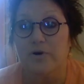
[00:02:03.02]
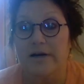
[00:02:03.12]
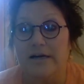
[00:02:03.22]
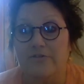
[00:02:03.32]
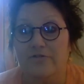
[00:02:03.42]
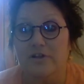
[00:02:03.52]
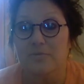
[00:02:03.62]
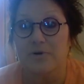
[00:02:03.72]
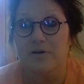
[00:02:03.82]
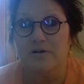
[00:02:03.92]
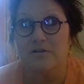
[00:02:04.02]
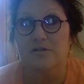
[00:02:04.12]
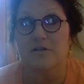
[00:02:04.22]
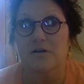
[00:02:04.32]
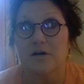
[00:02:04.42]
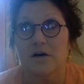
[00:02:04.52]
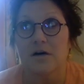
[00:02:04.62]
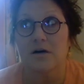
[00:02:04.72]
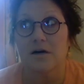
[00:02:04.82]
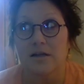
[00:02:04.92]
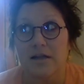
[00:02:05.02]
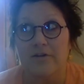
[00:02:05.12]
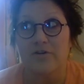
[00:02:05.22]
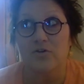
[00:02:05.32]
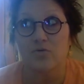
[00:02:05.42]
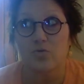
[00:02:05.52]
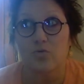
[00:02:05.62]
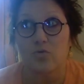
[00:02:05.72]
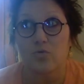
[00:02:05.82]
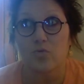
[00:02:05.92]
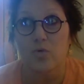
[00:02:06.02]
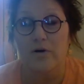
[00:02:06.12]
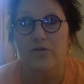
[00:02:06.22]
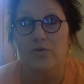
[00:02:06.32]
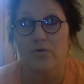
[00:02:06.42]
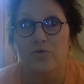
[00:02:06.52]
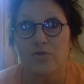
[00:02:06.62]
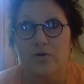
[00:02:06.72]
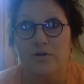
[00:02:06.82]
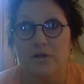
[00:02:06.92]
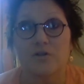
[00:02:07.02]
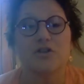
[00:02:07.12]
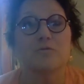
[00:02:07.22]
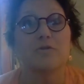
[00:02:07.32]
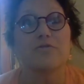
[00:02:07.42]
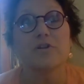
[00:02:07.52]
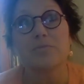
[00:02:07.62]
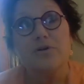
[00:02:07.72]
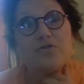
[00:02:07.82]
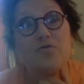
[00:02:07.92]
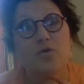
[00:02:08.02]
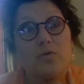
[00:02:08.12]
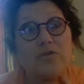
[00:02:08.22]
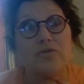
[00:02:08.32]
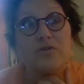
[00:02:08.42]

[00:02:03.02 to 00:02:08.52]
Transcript: praying. Philippians uh, 11, 1 through 13. Excuse me, Philippians 4, 1 through